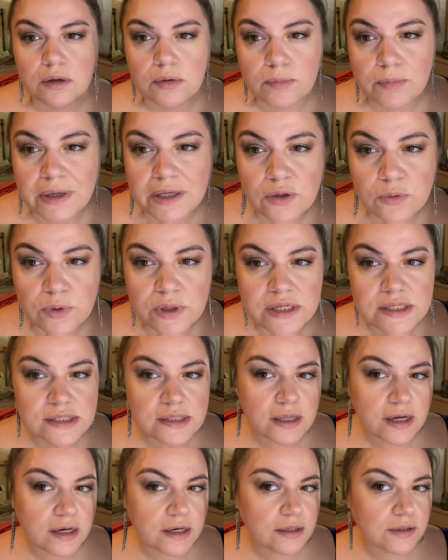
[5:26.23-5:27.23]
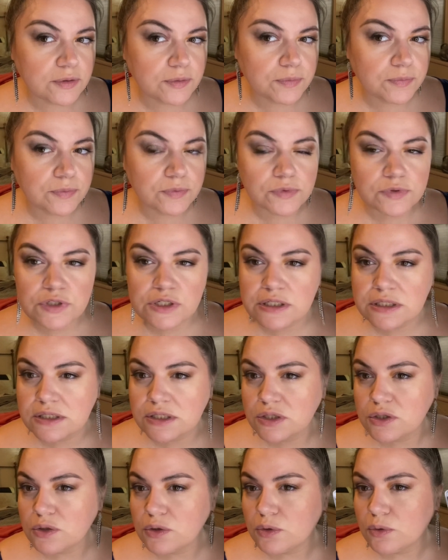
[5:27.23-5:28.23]
my crease there just
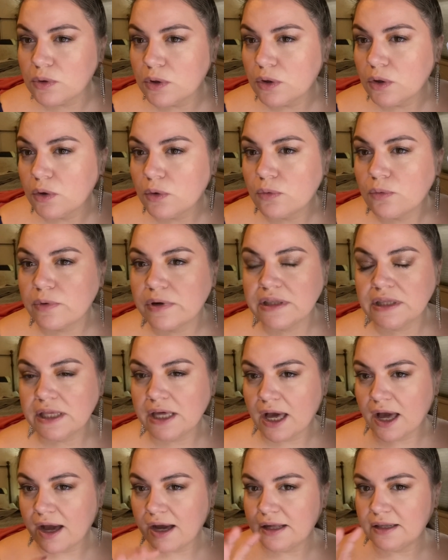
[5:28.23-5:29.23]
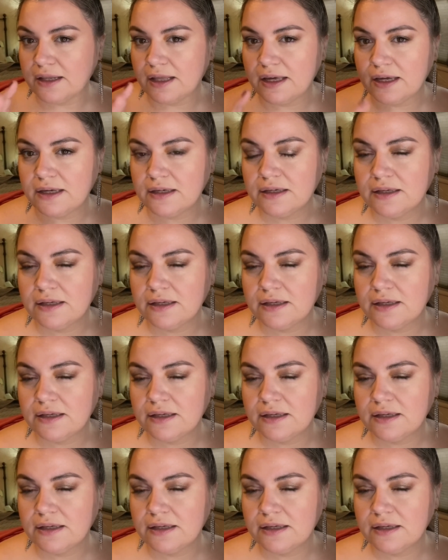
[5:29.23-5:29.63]
to really highlight